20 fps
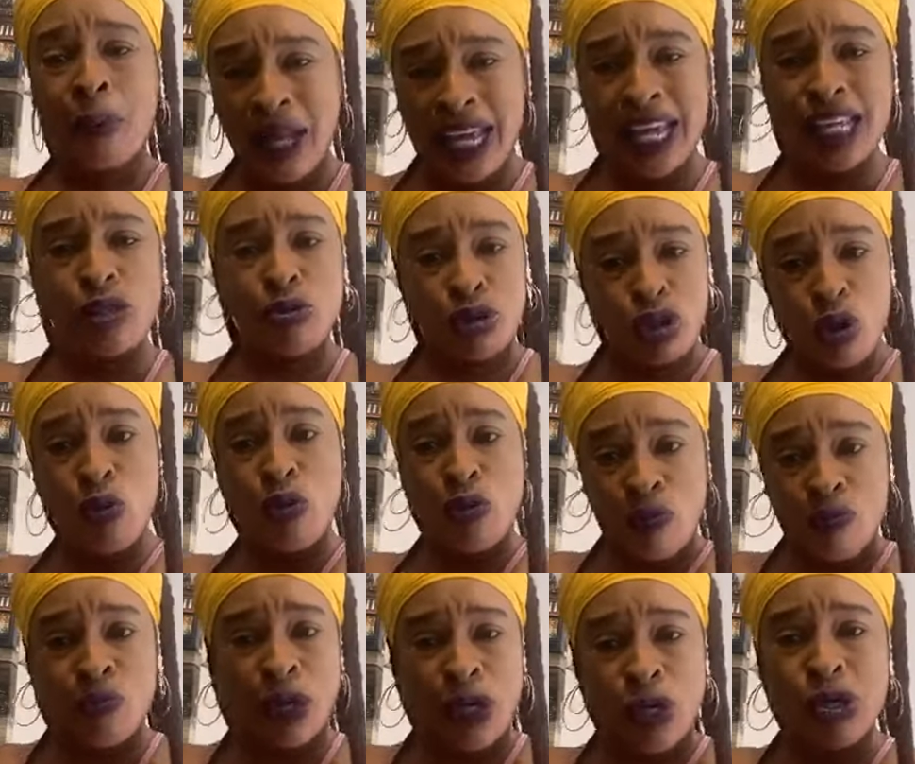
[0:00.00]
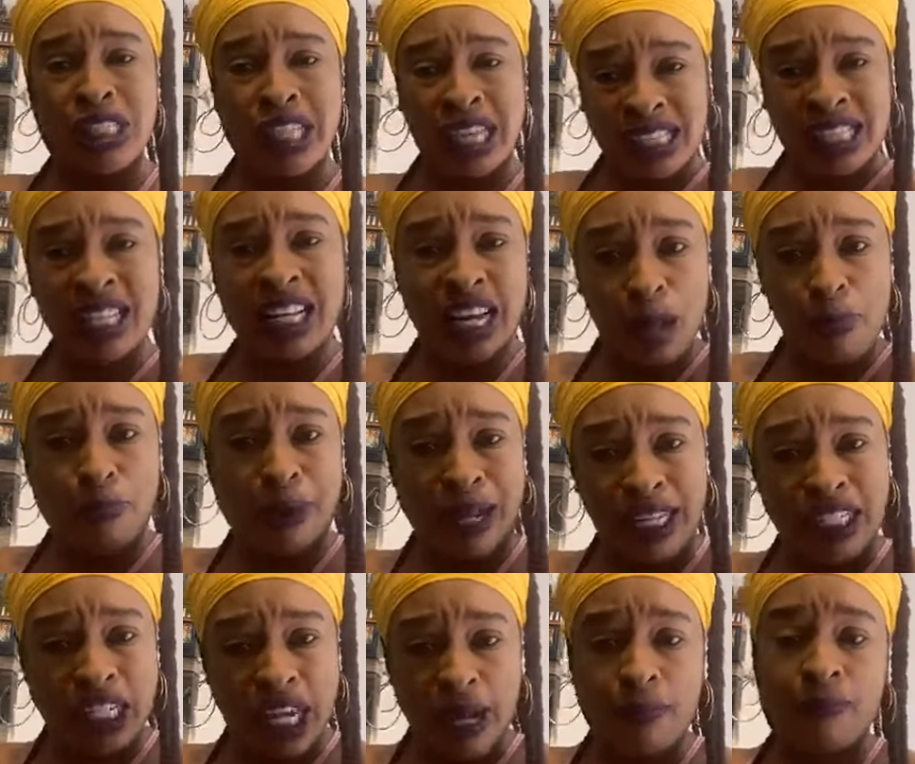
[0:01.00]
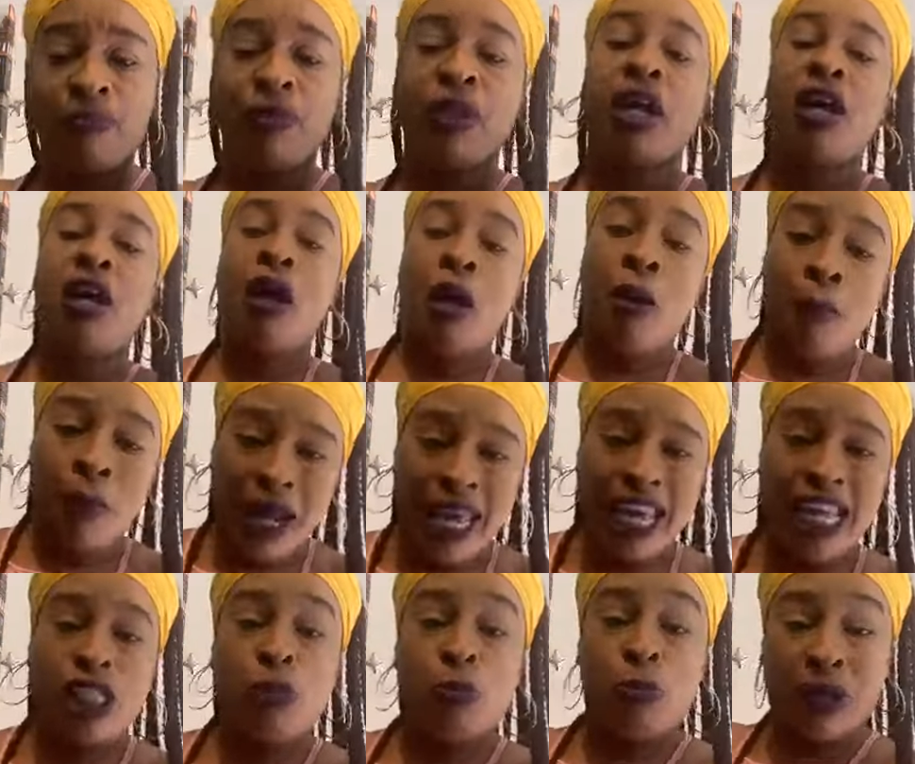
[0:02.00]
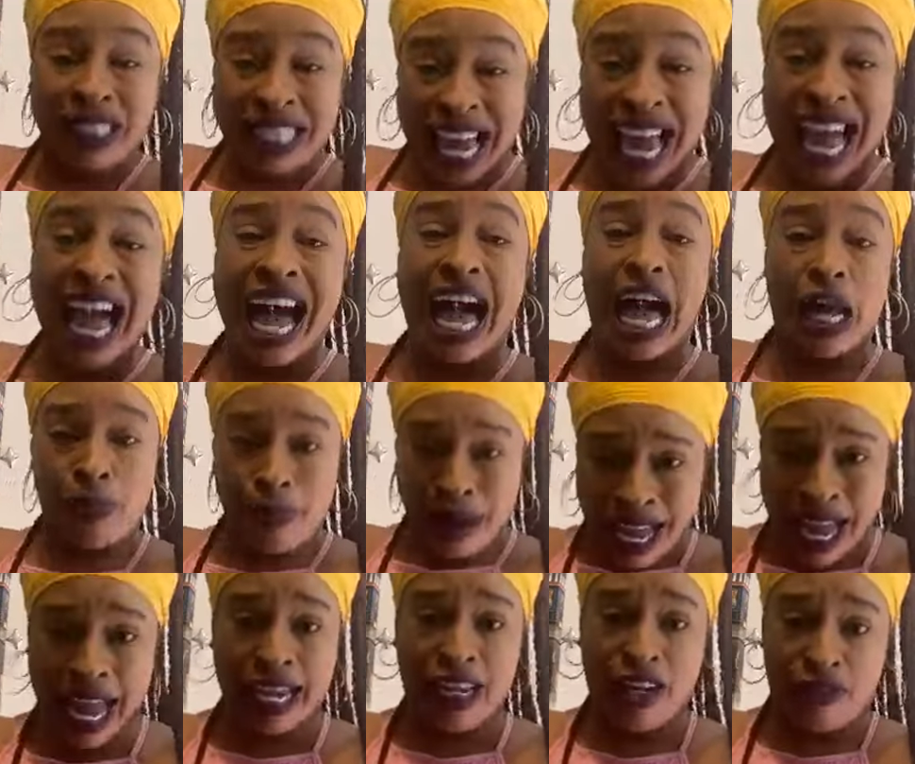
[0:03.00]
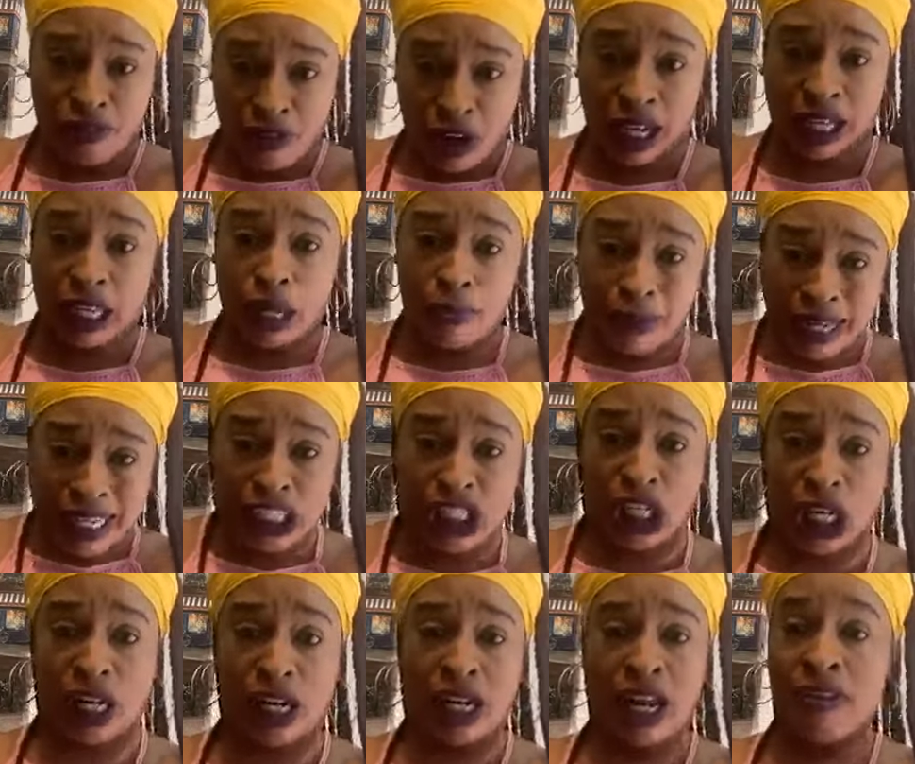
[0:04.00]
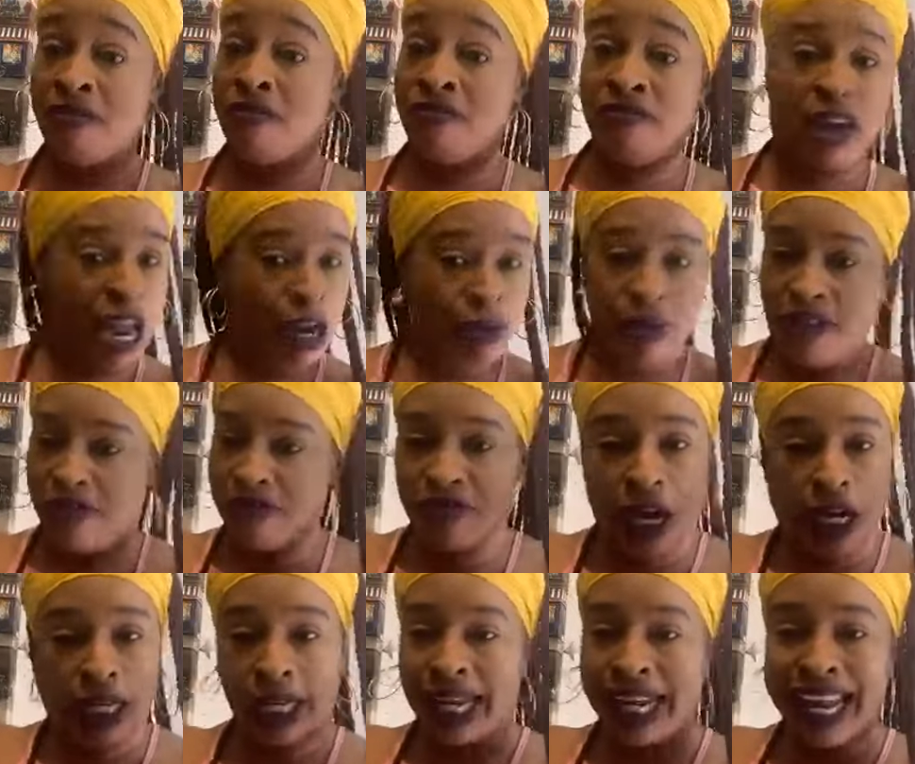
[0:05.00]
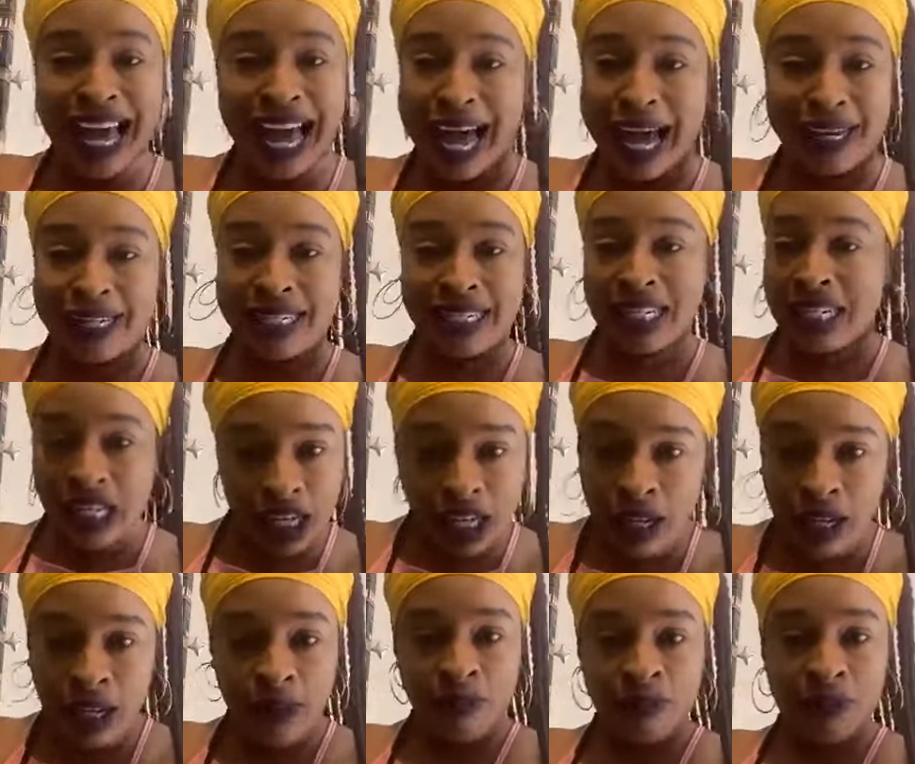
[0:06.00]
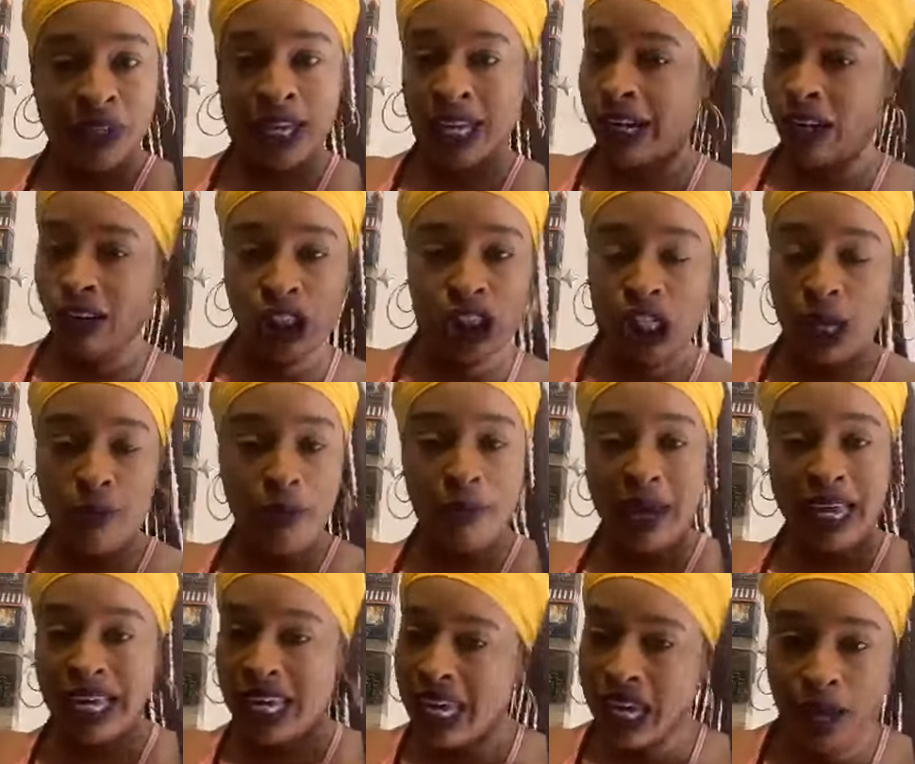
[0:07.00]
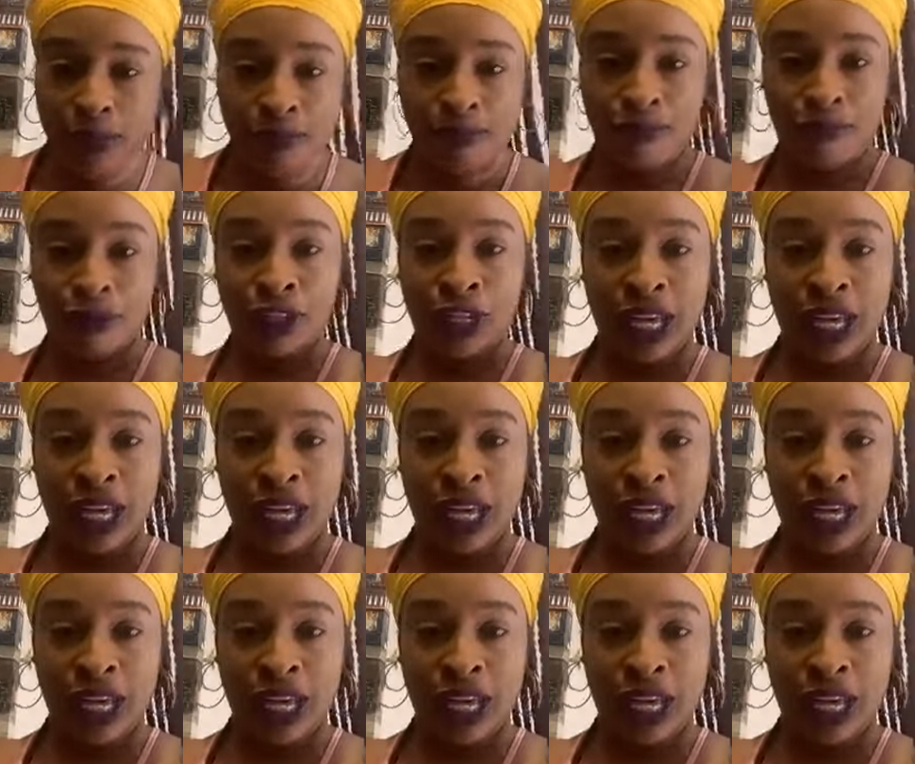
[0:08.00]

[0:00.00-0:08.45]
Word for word: Please, when you when you say Cindy bleaching, please put the hard behind the fucking bleaching. Very fucking hard. And i not shame my again.